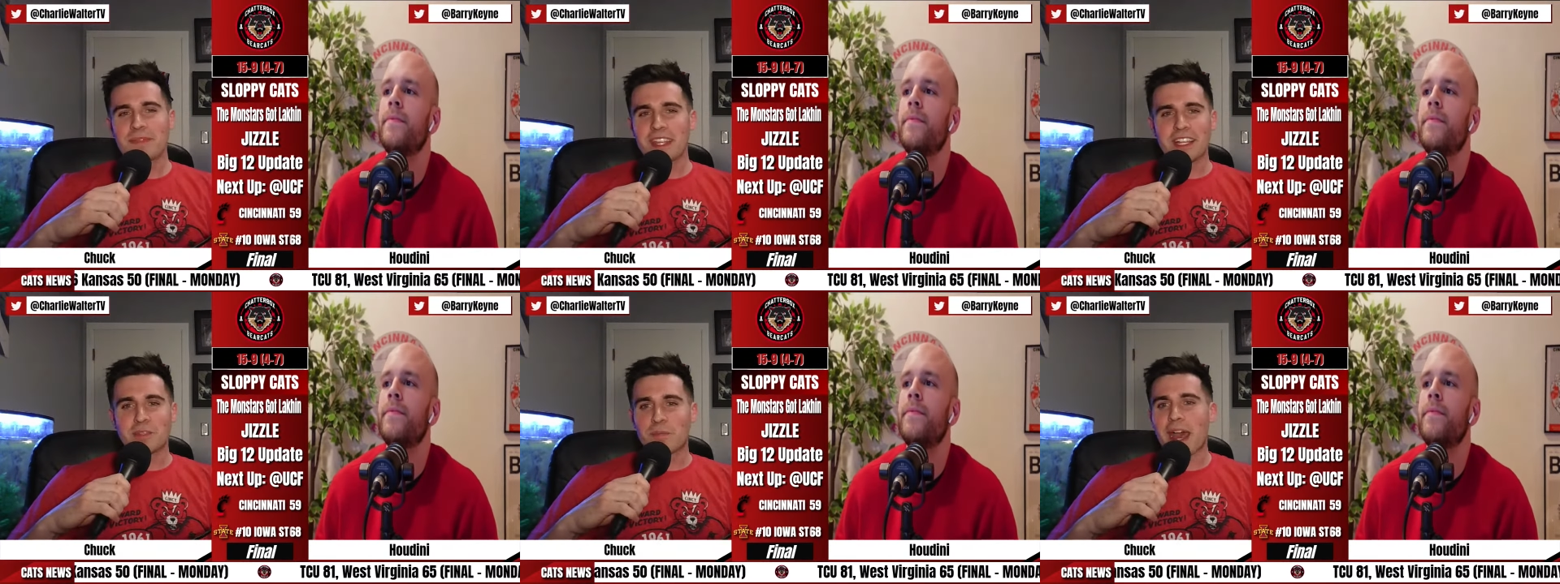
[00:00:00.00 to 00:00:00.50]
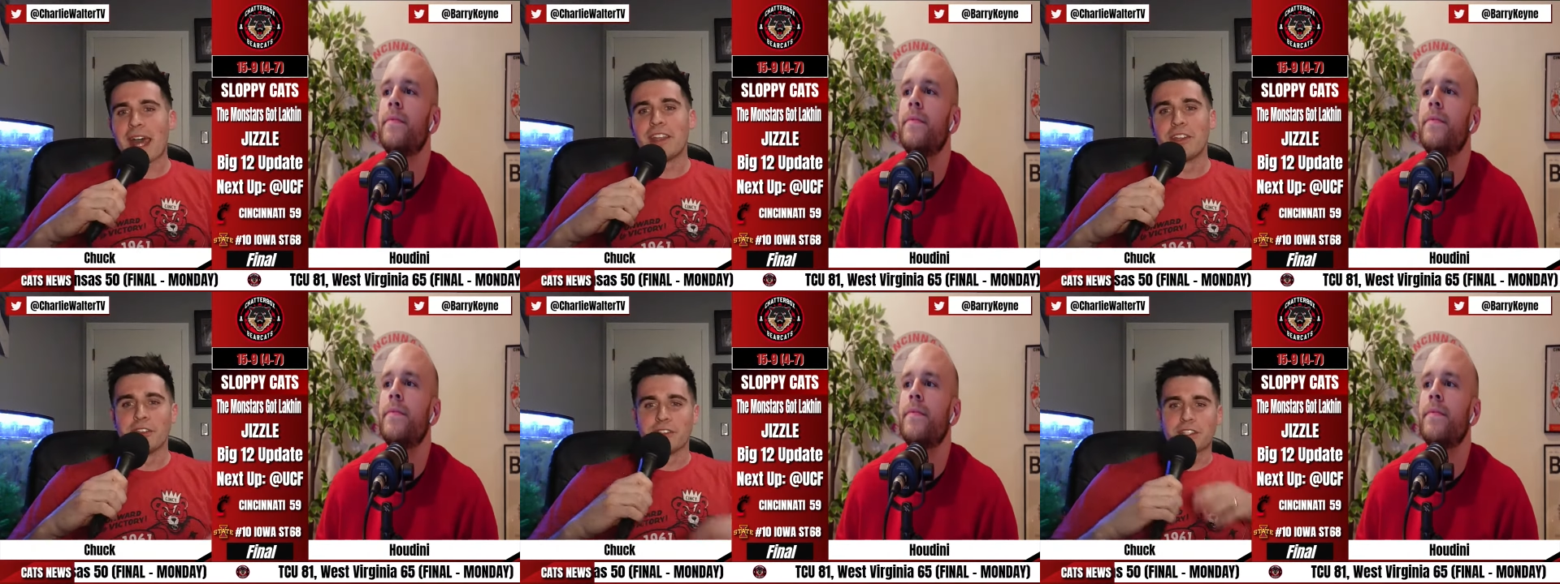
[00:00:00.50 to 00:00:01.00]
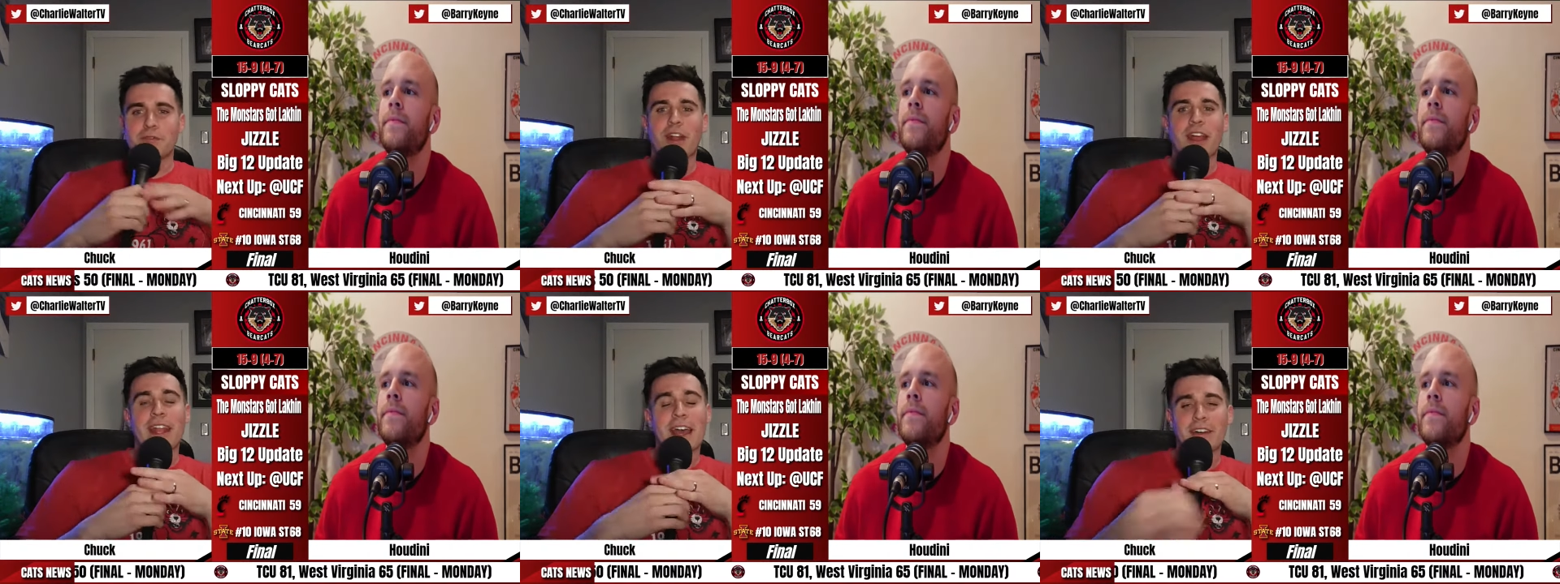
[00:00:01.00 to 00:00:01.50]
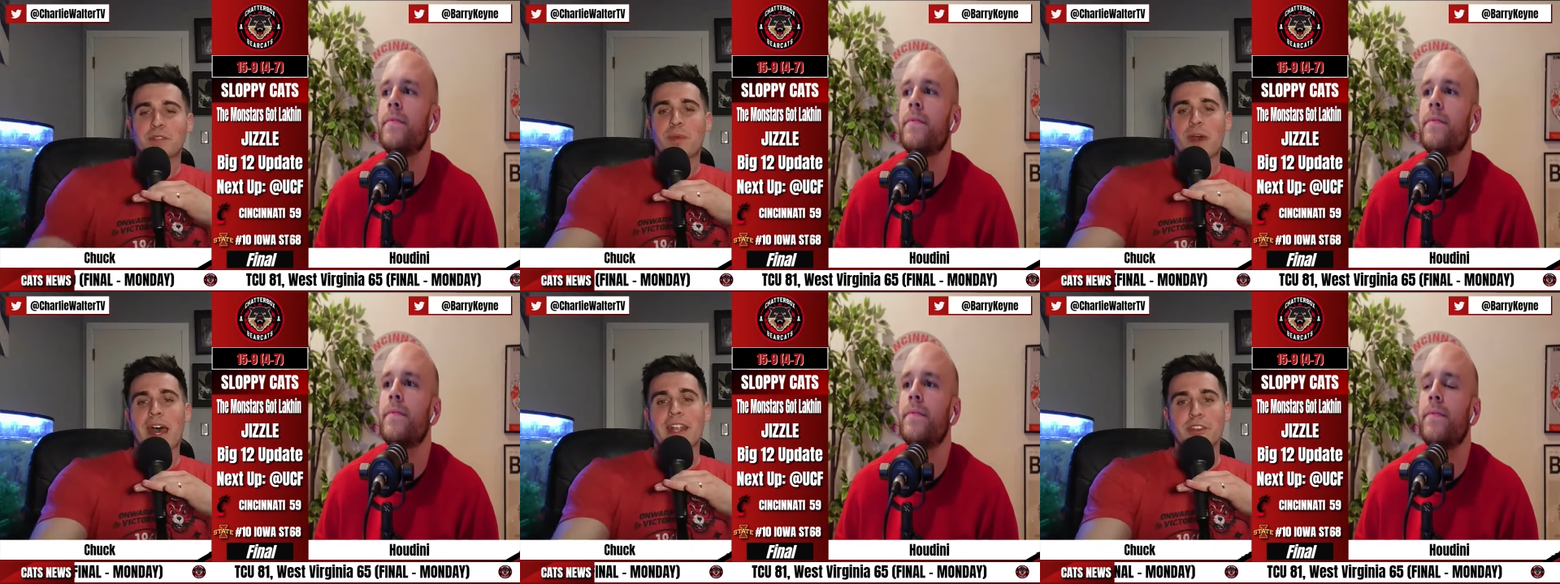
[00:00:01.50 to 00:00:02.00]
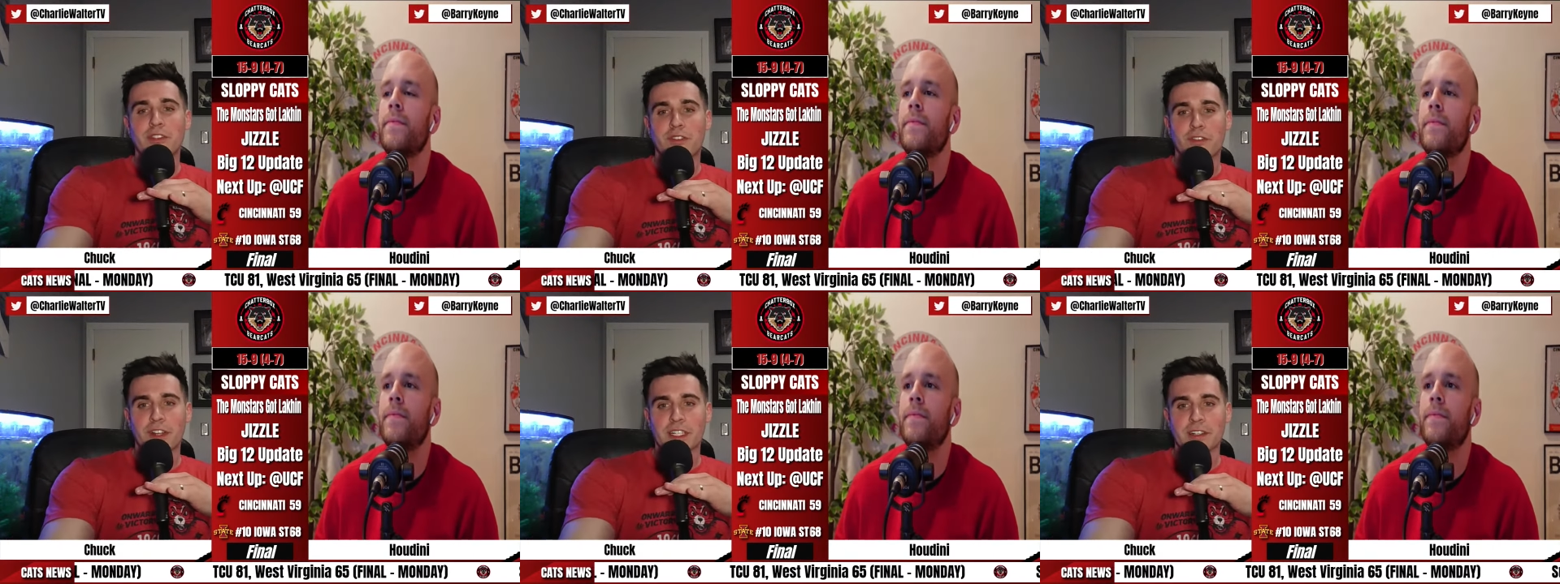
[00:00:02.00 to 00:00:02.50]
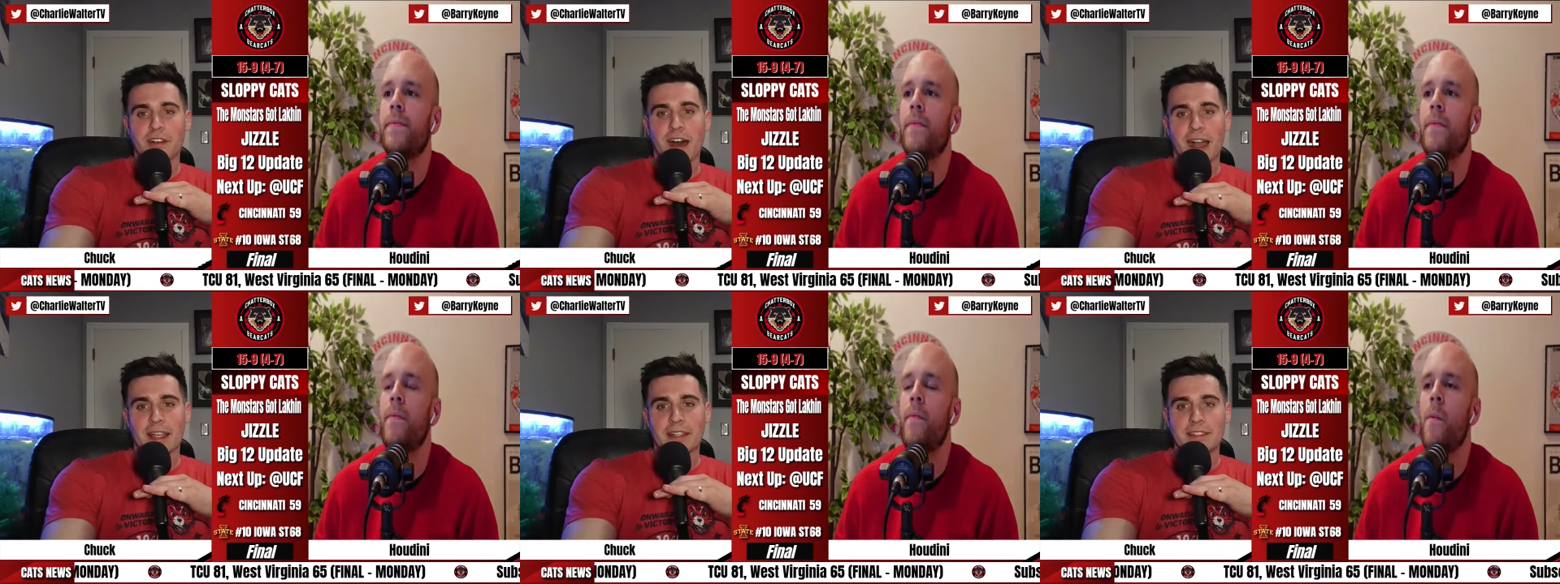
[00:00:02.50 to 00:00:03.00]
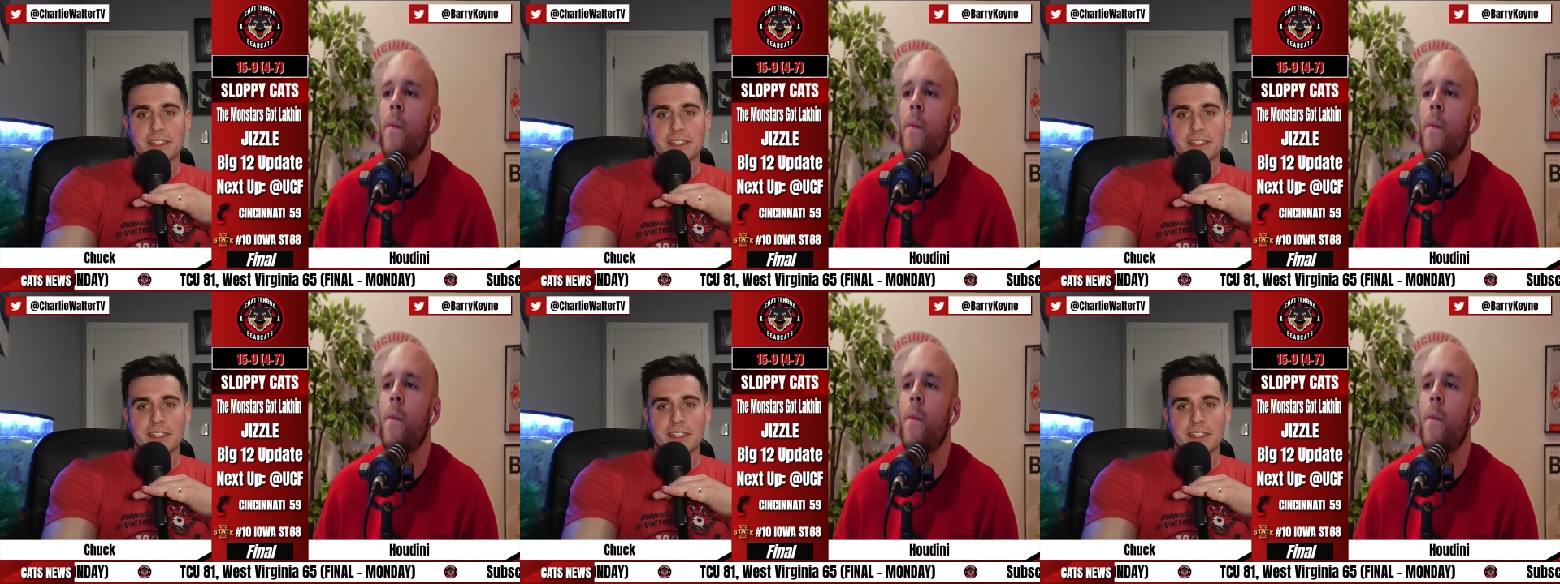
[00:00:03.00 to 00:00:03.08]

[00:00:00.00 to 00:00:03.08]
Speaker 1: it's bad news, and right now it's bad news for Viktor Lakhin.